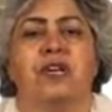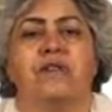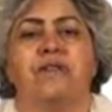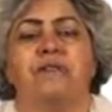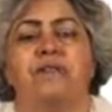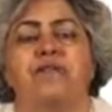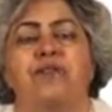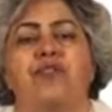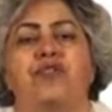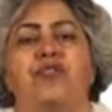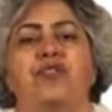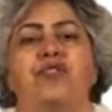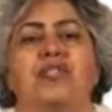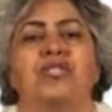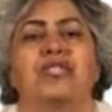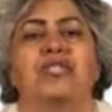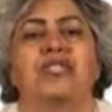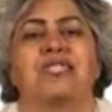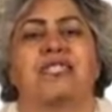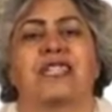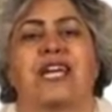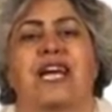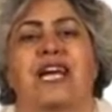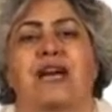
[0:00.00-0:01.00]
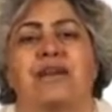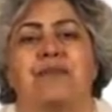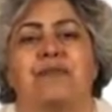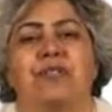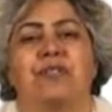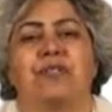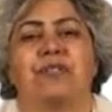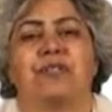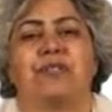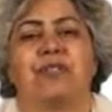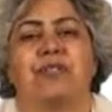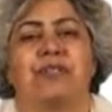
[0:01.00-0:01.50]
Brutus stabbed
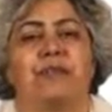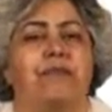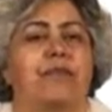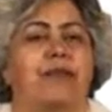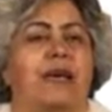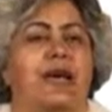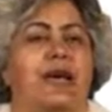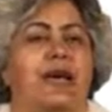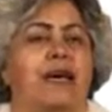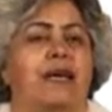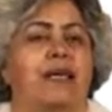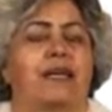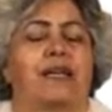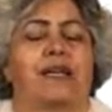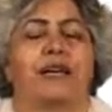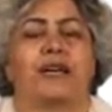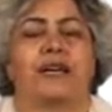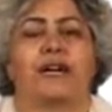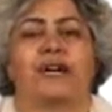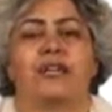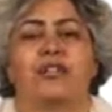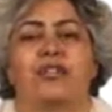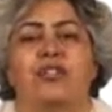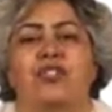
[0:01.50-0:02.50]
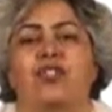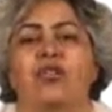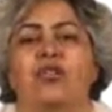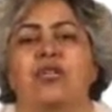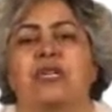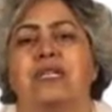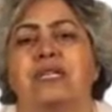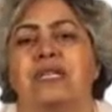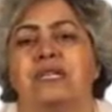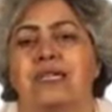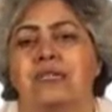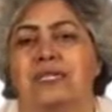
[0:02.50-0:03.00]
him in the back and
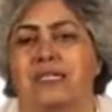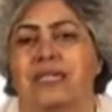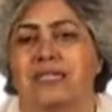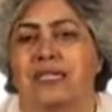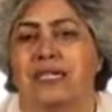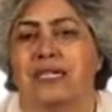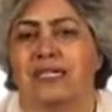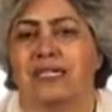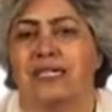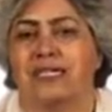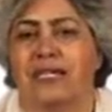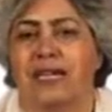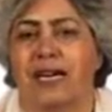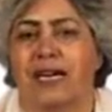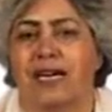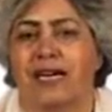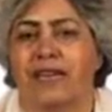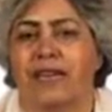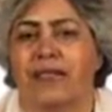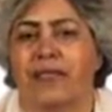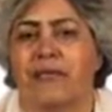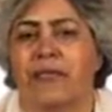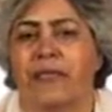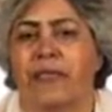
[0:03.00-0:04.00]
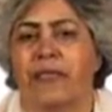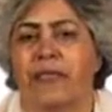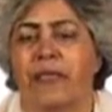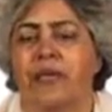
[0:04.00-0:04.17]
Julius Caesar died.